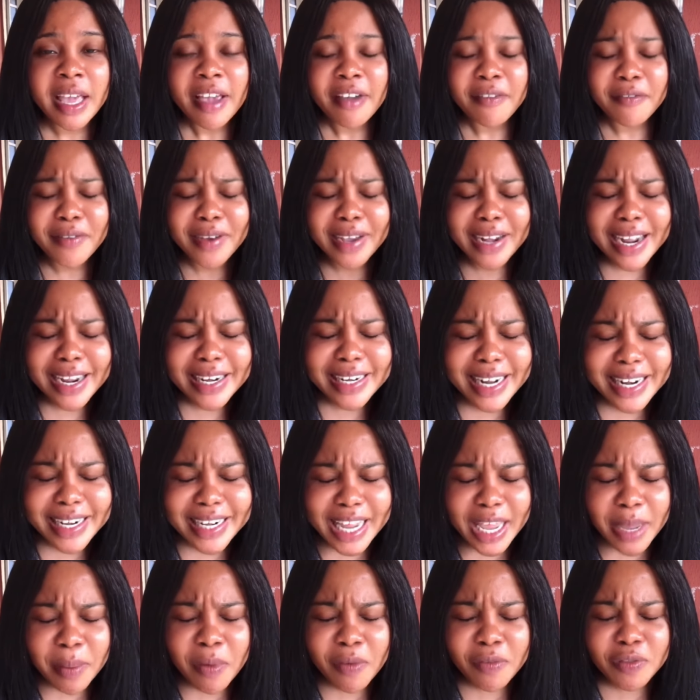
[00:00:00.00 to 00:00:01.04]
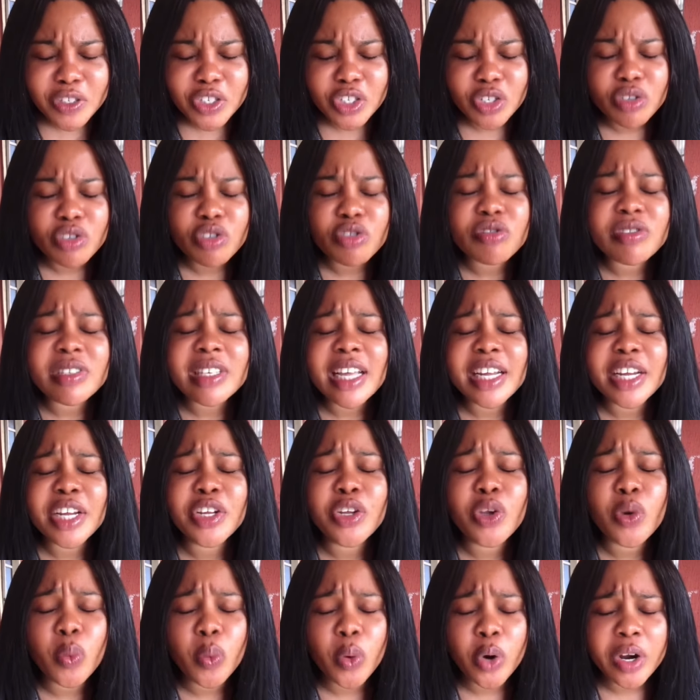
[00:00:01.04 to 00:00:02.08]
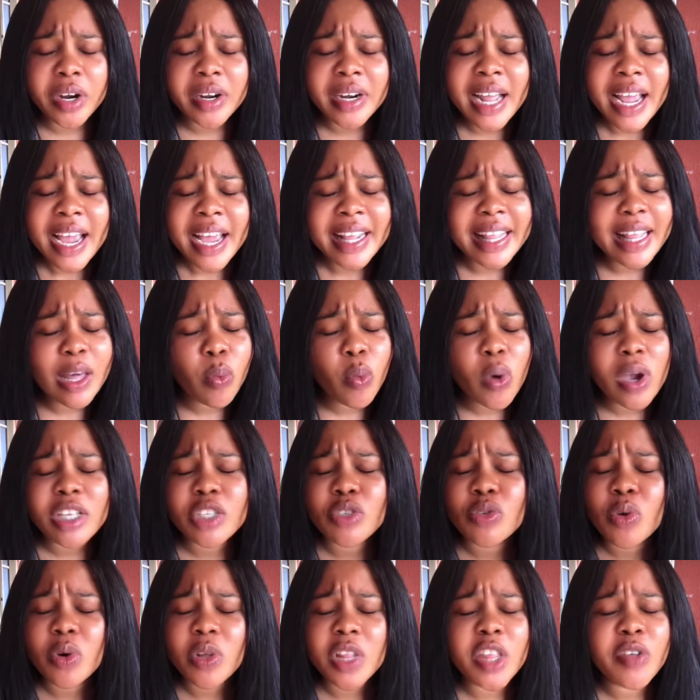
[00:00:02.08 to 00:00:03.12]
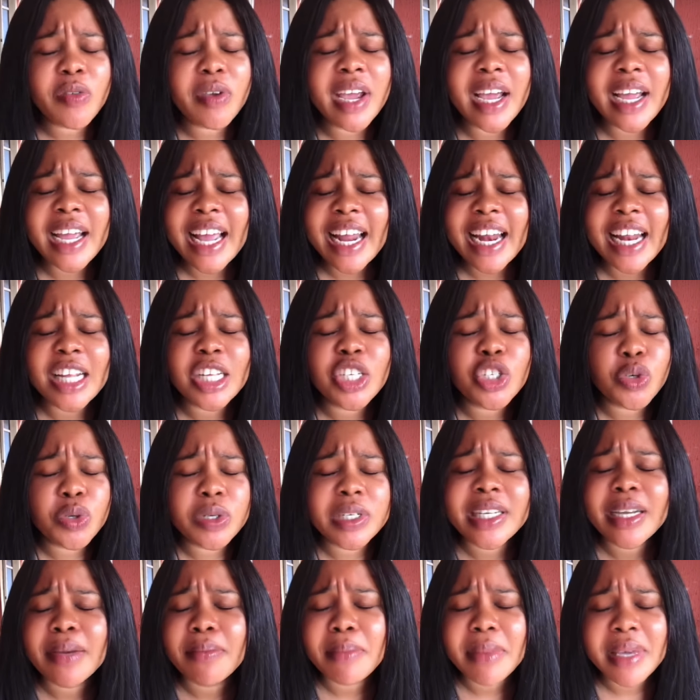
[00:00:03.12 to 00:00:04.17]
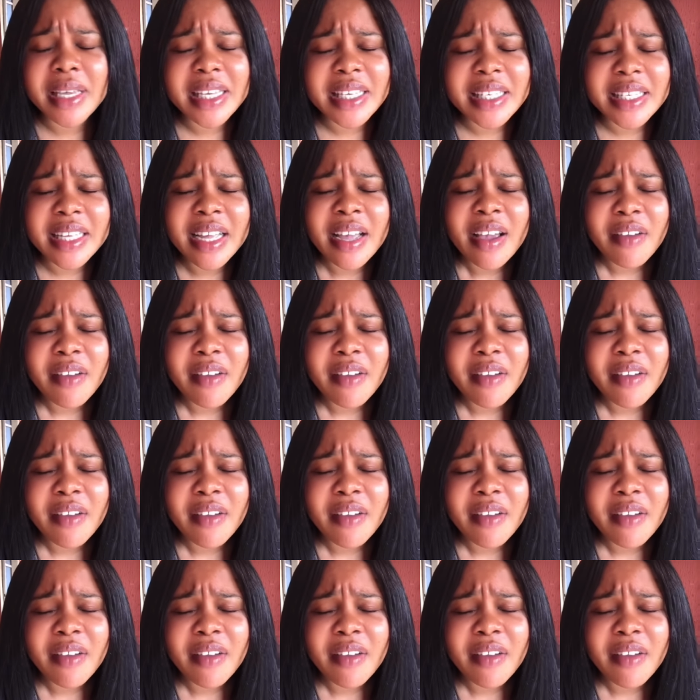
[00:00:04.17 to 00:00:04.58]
Father, in the name of Jesus, you said in your word that where two or three are gathered, you're in their midst.